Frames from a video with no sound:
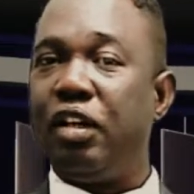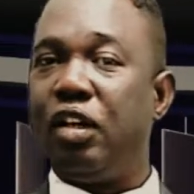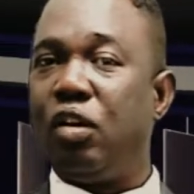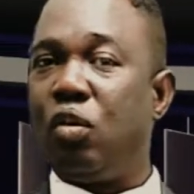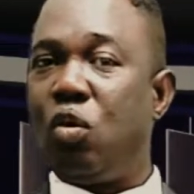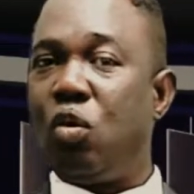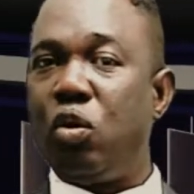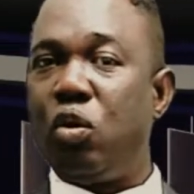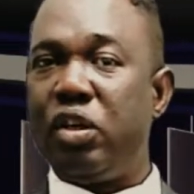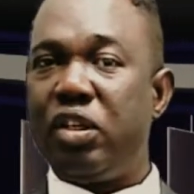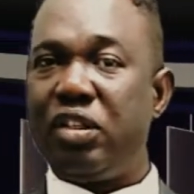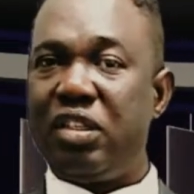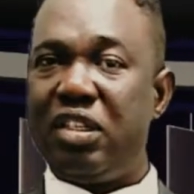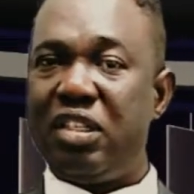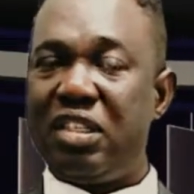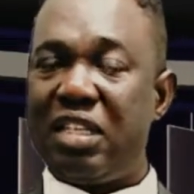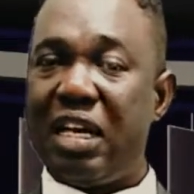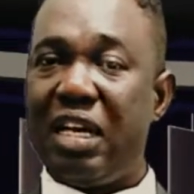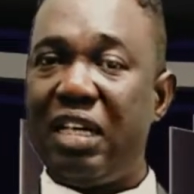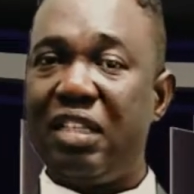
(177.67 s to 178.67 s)
good news is
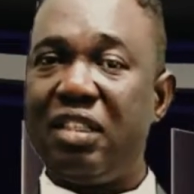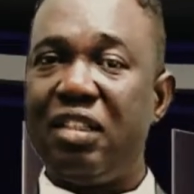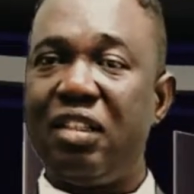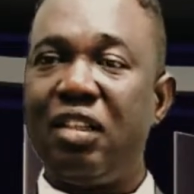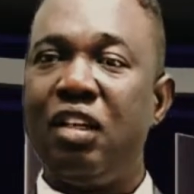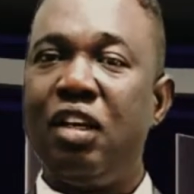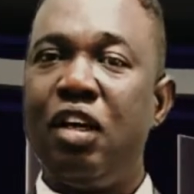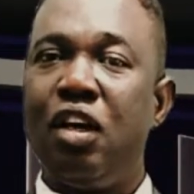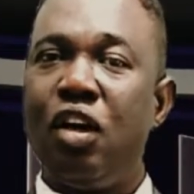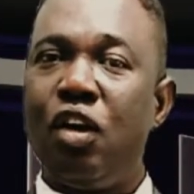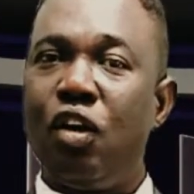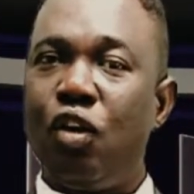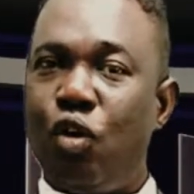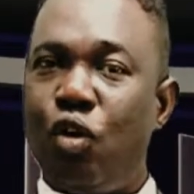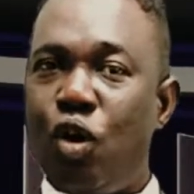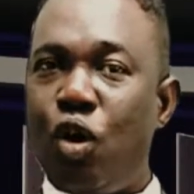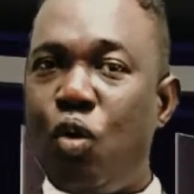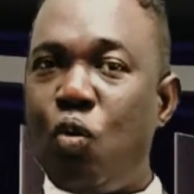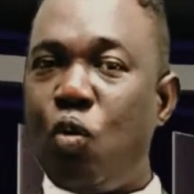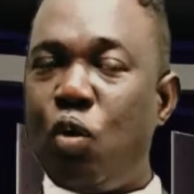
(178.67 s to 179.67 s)
that
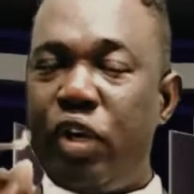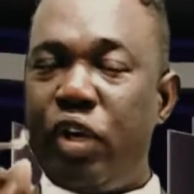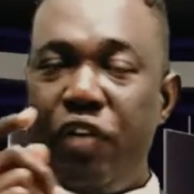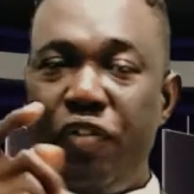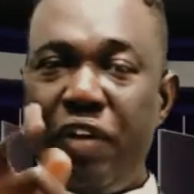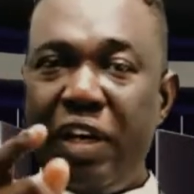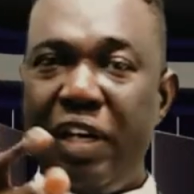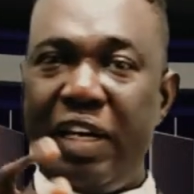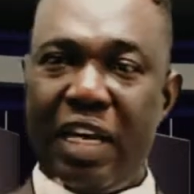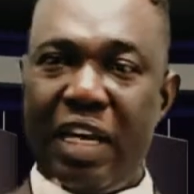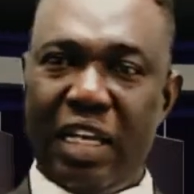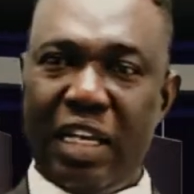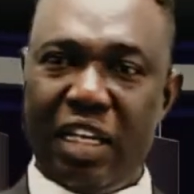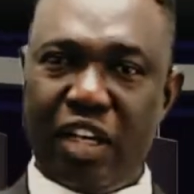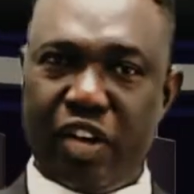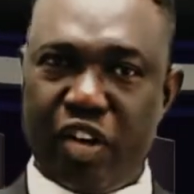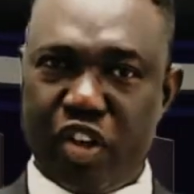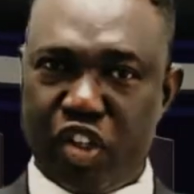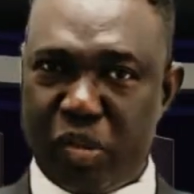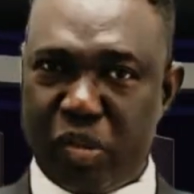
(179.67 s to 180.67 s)
God will give you an early
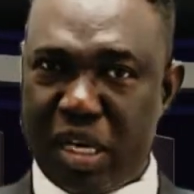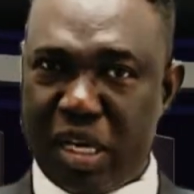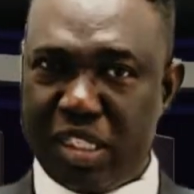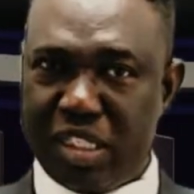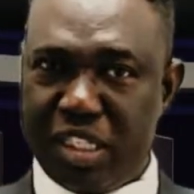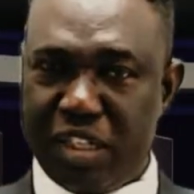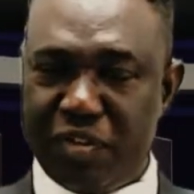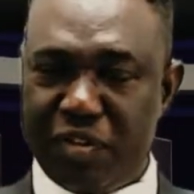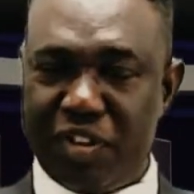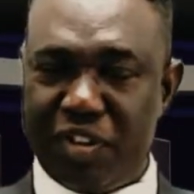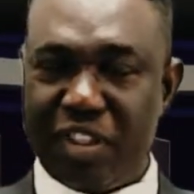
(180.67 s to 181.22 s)
Christmas gift